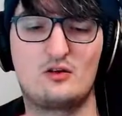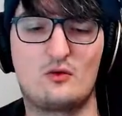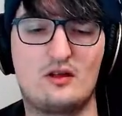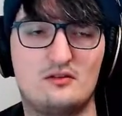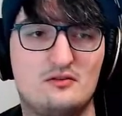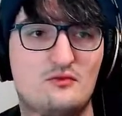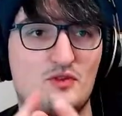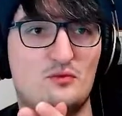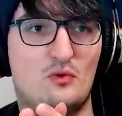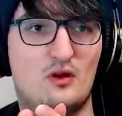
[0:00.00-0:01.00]
Grill,
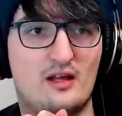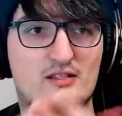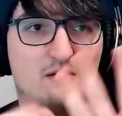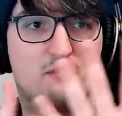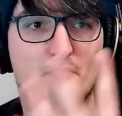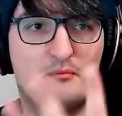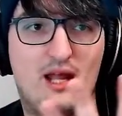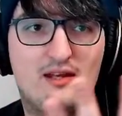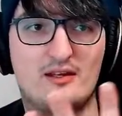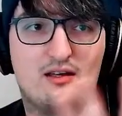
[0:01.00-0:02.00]
small item,
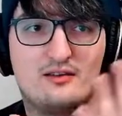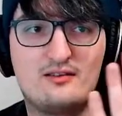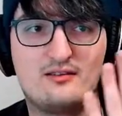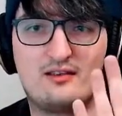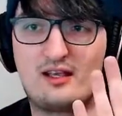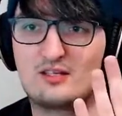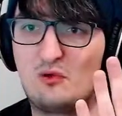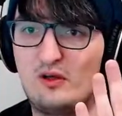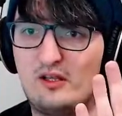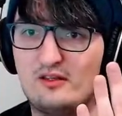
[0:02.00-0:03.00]
blender, 6
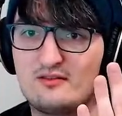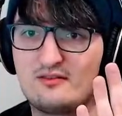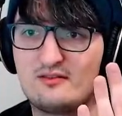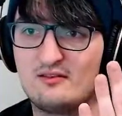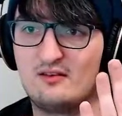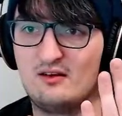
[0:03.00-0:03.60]
points.